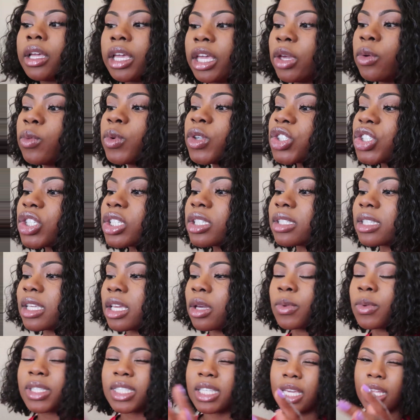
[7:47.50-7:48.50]
it was
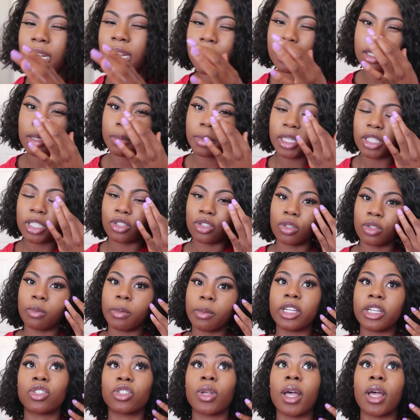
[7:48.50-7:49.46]
getting to be too much,